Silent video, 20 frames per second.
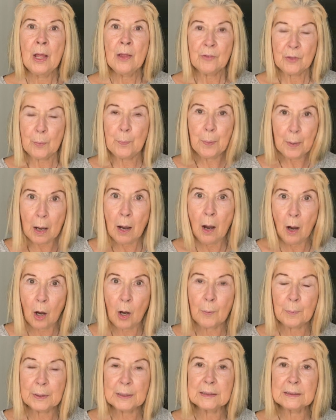the
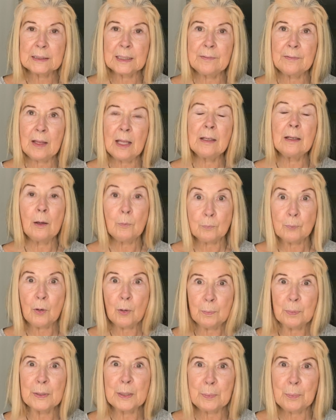Bahamas and then I'll
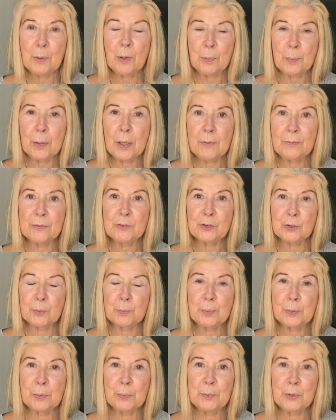probably pop over to
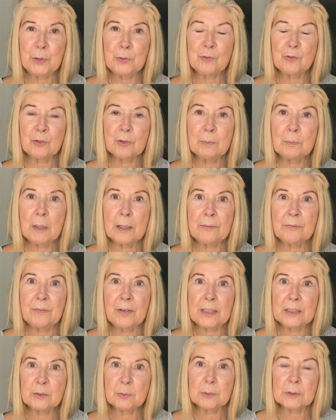Bermuda. And my
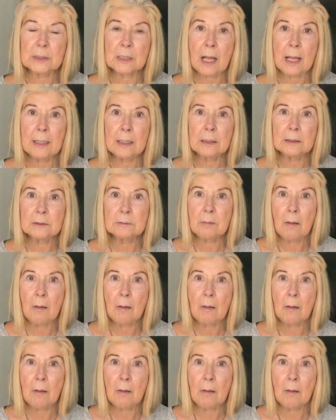face was like this.